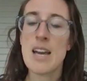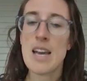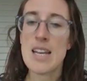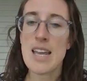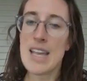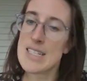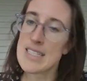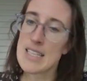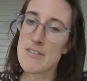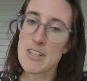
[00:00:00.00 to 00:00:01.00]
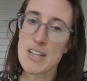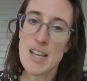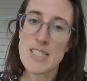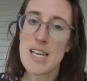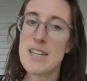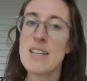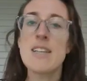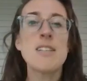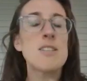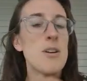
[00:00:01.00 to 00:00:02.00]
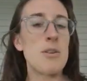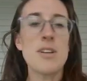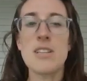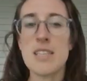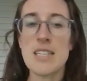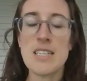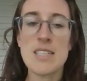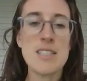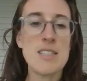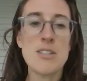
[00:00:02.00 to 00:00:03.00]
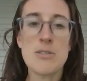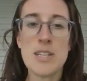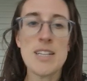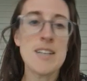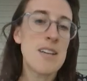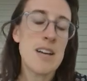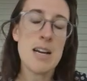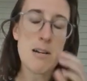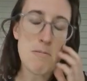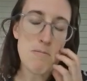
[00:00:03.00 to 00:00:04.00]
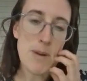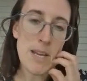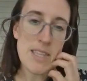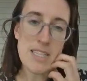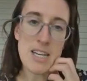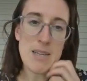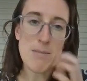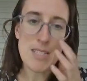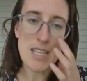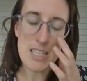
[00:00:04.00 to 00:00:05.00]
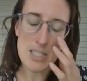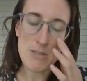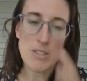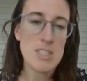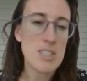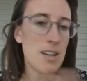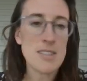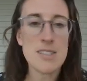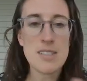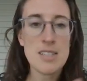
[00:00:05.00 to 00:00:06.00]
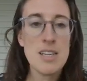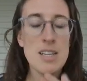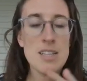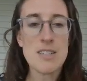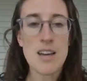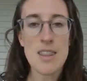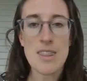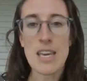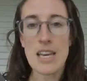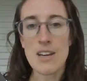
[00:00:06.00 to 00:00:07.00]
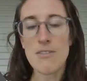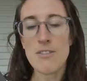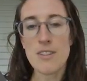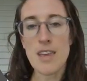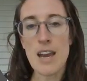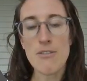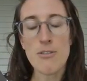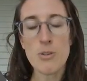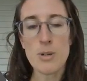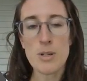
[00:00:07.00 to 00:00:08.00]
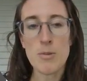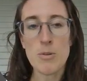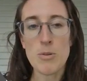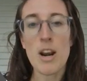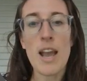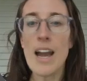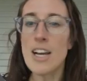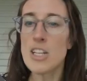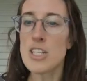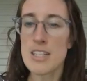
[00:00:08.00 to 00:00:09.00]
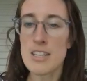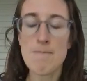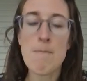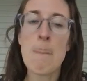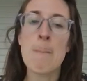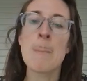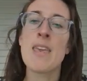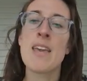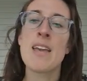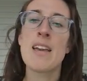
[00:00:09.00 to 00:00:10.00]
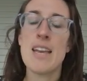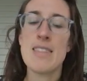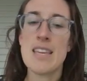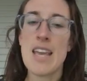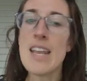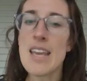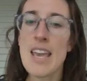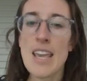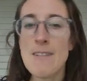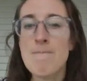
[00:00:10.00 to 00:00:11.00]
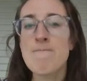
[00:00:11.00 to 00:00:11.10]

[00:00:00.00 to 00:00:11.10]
An ND for not done. So you needed to do it, but the documentation was just not there for that form or action. And then NA